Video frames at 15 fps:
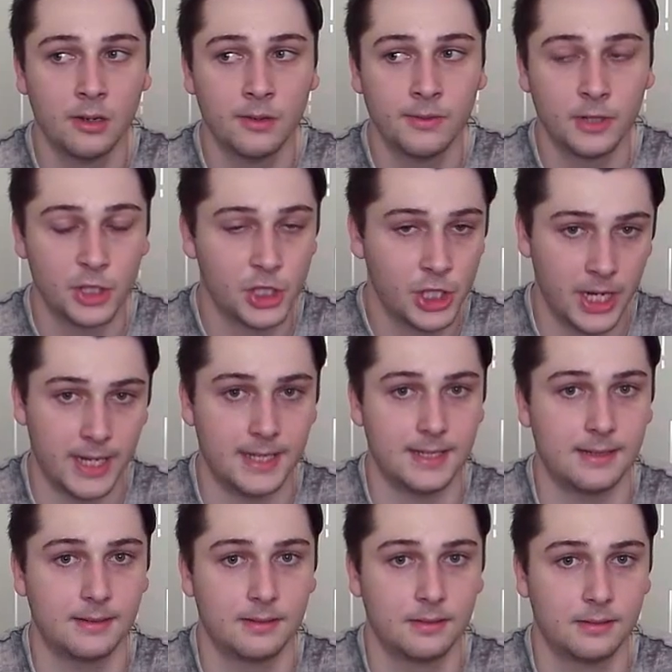for
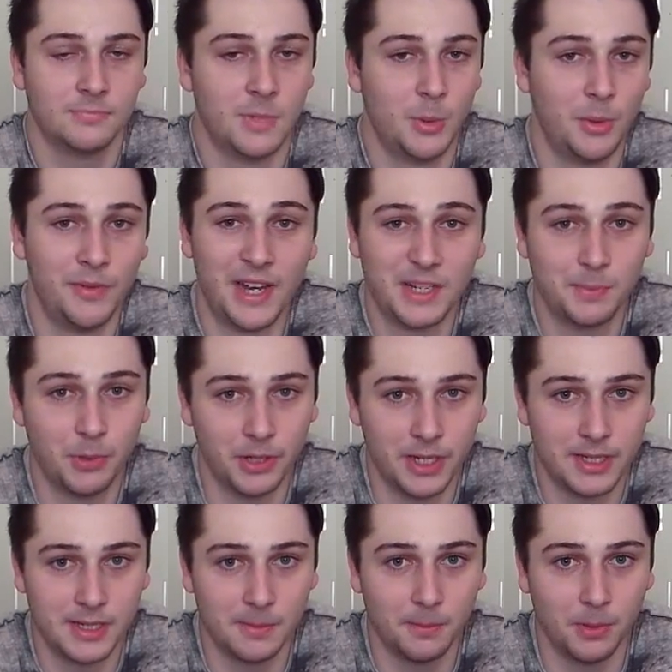shit. I mean, that's putting it
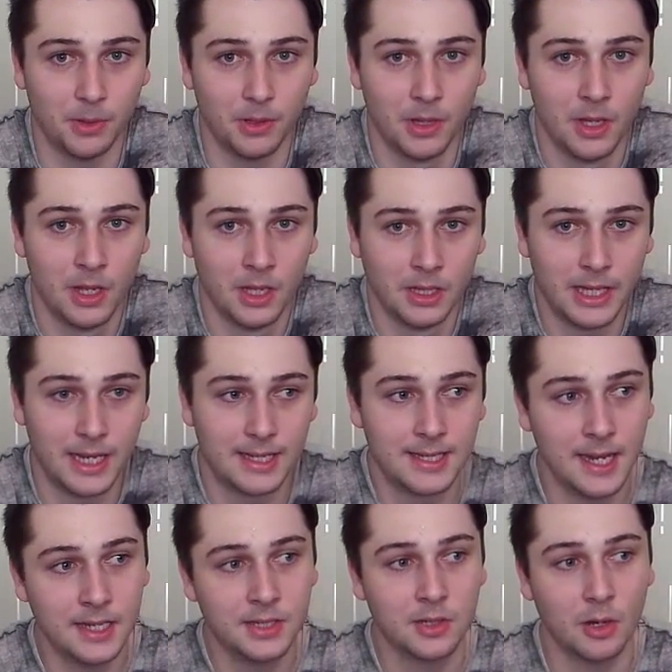simple. Like
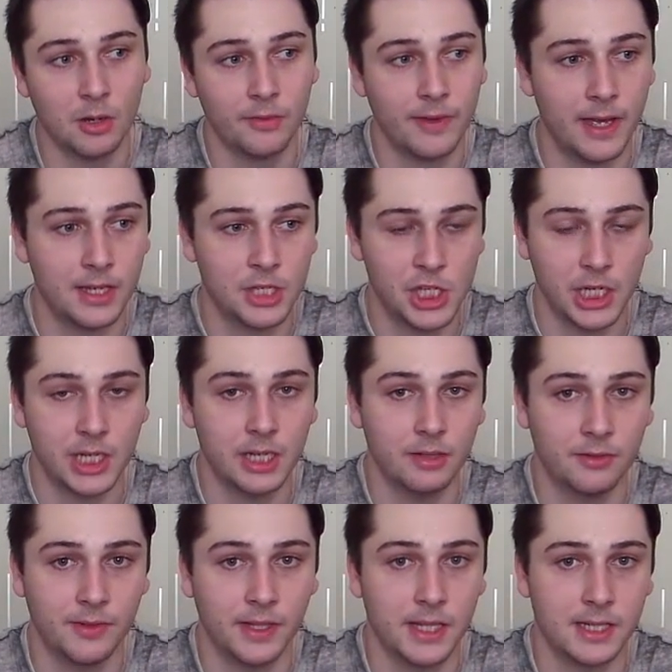Tesco, their chicken
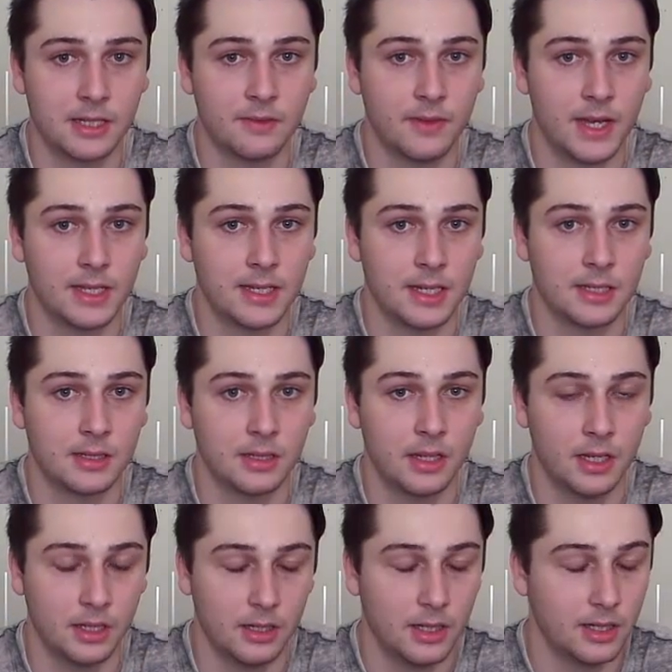fillets and their
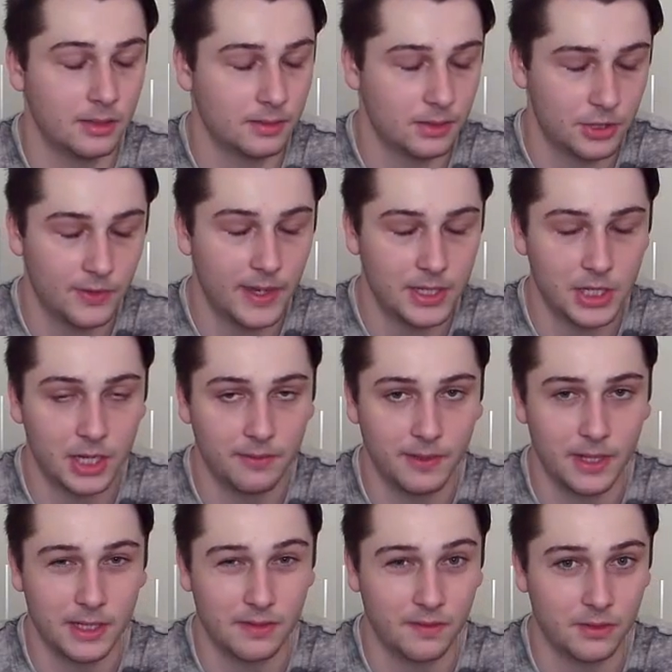chicken
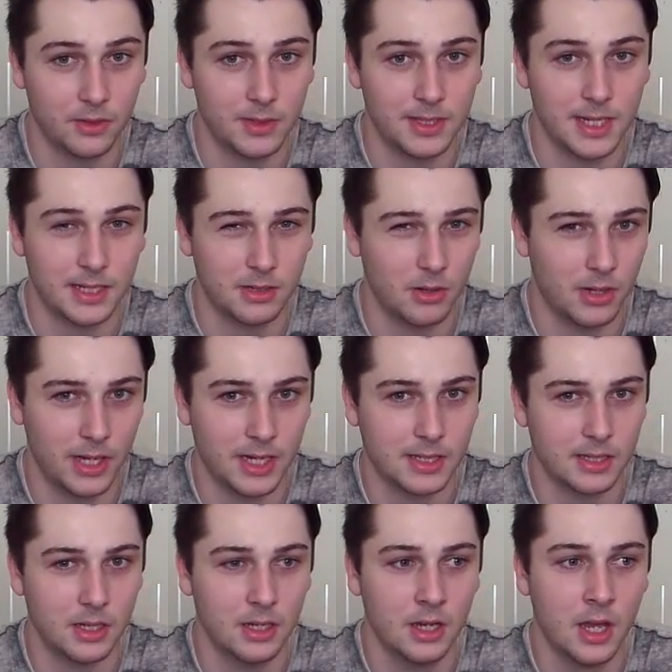fillets that we're doing Tesco and
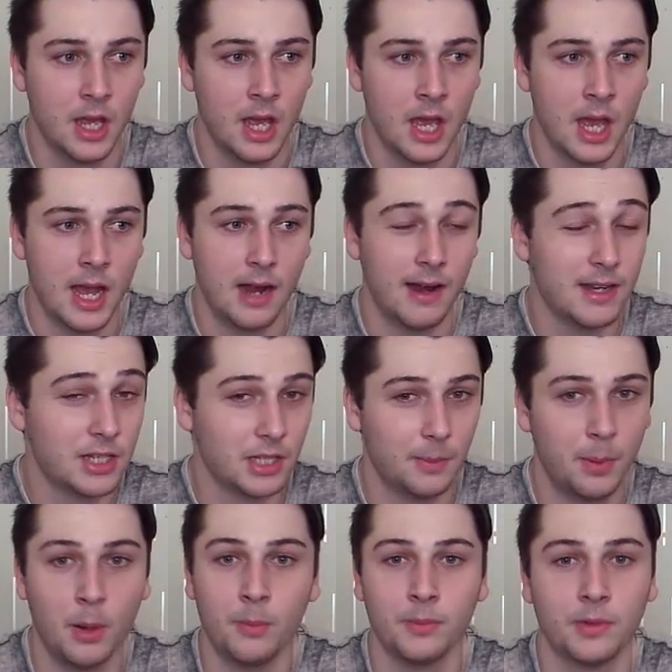Asda are actually
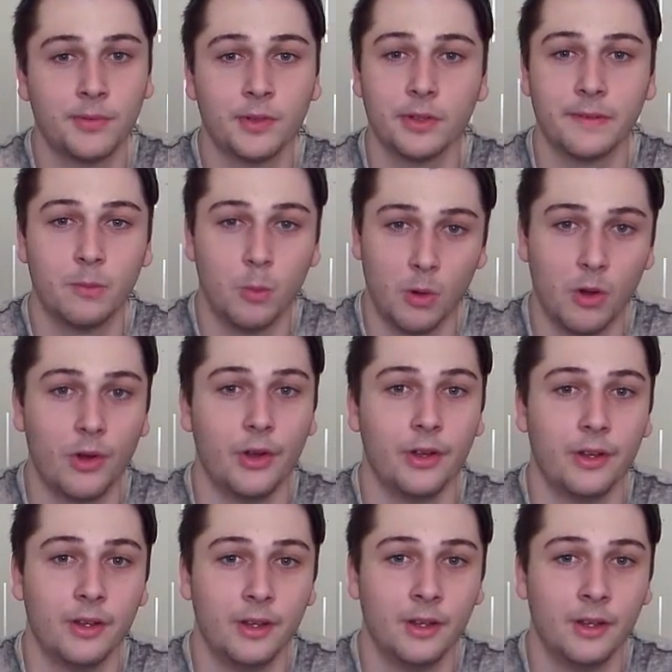pumped full of water.